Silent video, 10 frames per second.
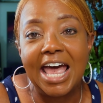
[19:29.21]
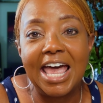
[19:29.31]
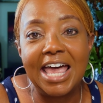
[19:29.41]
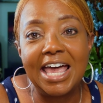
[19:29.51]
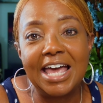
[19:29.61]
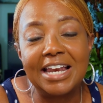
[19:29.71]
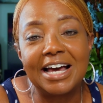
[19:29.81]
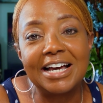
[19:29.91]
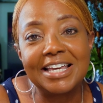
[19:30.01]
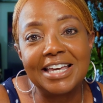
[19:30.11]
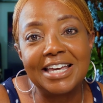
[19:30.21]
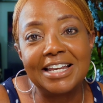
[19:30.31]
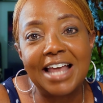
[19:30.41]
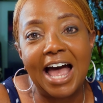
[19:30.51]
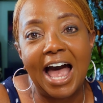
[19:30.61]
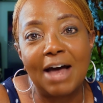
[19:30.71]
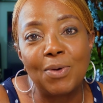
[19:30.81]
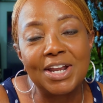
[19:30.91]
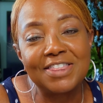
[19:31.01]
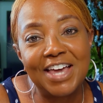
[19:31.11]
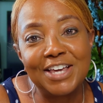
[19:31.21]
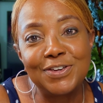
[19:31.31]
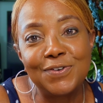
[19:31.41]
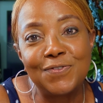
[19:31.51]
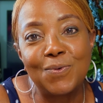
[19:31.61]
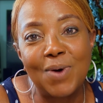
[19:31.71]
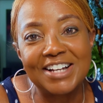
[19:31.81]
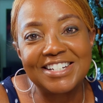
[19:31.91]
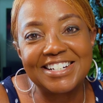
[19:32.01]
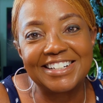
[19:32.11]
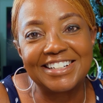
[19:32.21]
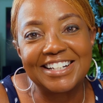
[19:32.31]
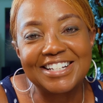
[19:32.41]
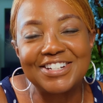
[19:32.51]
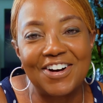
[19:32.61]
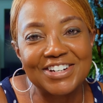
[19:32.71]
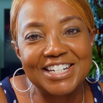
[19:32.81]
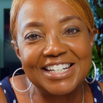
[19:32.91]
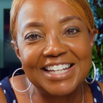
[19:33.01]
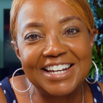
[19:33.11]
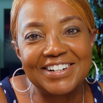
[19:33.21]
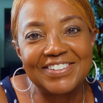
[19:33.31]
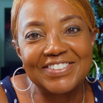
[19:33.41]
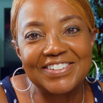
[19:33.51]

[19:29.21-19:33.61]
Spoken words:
And again, I want to thank you for watching. Talk to you later.